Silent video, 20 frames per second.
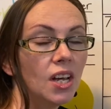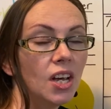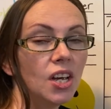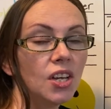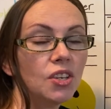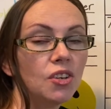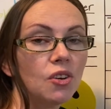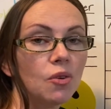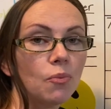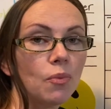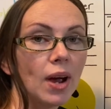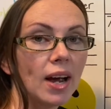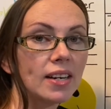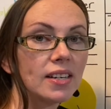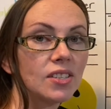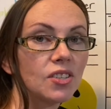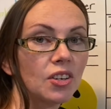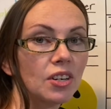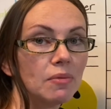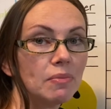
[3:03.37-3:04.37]
You can practice
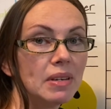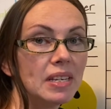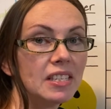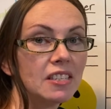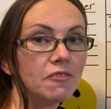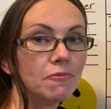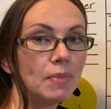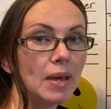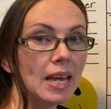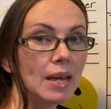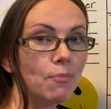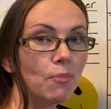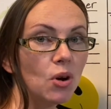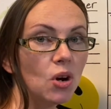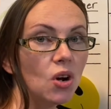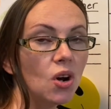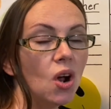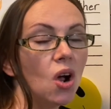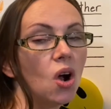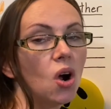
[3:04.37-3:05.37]
on a piece of paper,
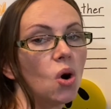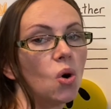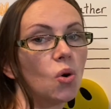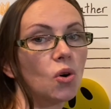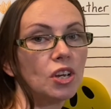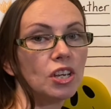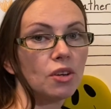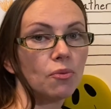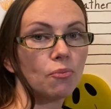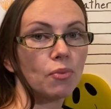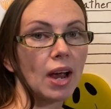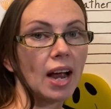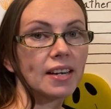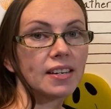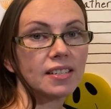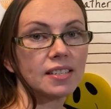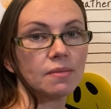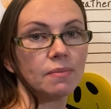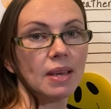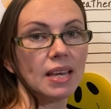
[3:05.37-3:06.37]
or you can
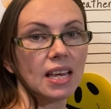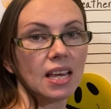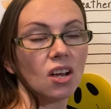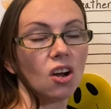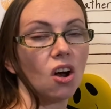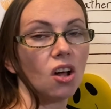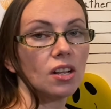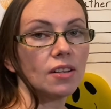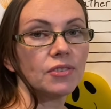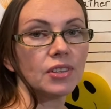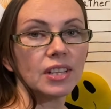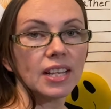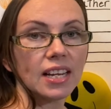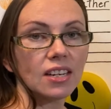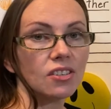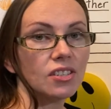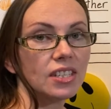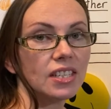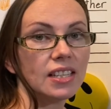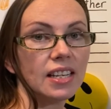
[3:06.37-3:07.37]
practice making all of the
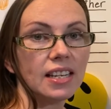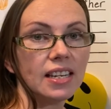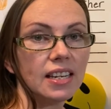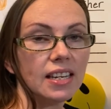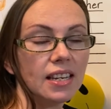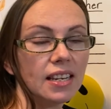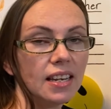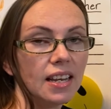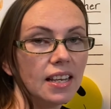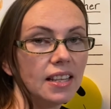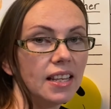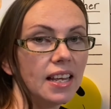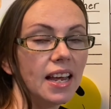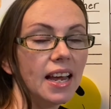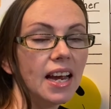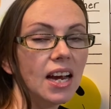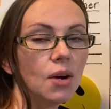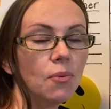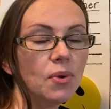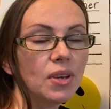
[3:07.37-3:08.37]
letters in the
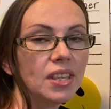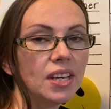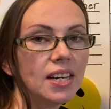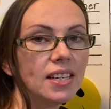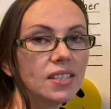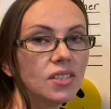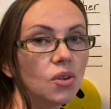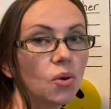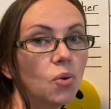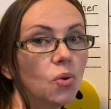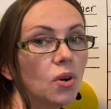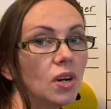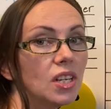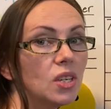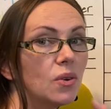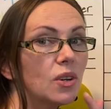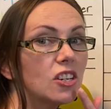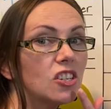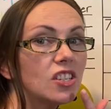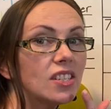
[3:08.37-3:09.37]
air with us, or you
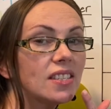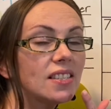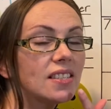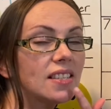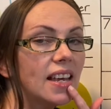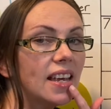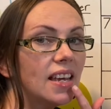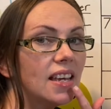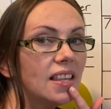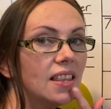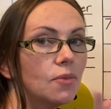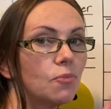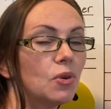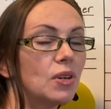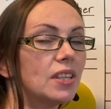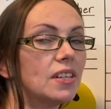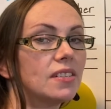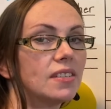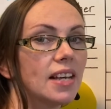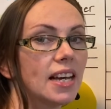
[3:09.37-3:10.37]
can just say them with
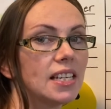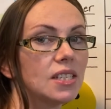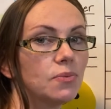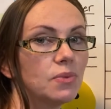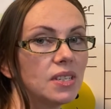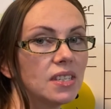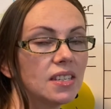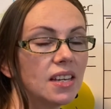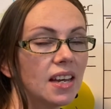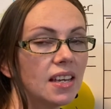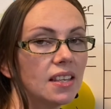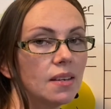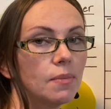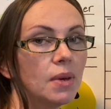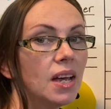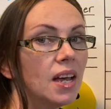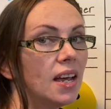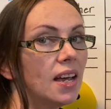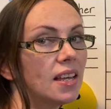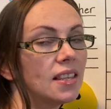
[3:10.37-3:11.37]
us as we say them.
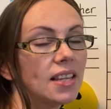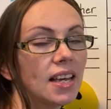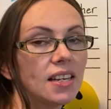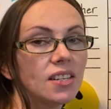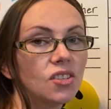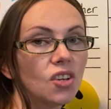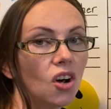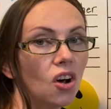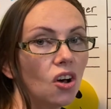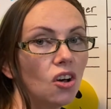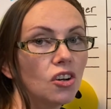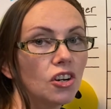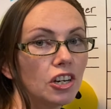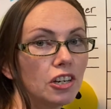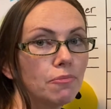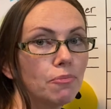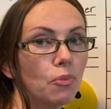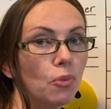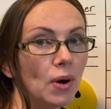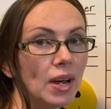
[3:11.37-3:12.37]
That is all
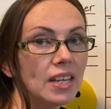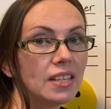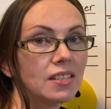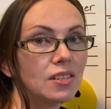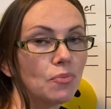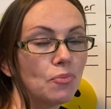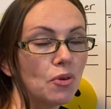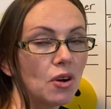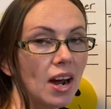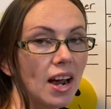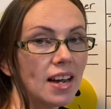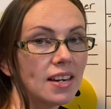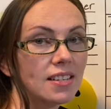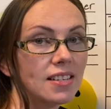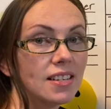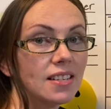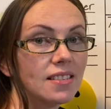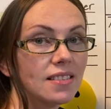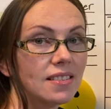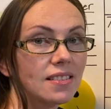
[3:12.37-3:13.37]
good ways to
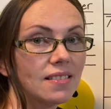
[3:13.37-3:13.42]
practice.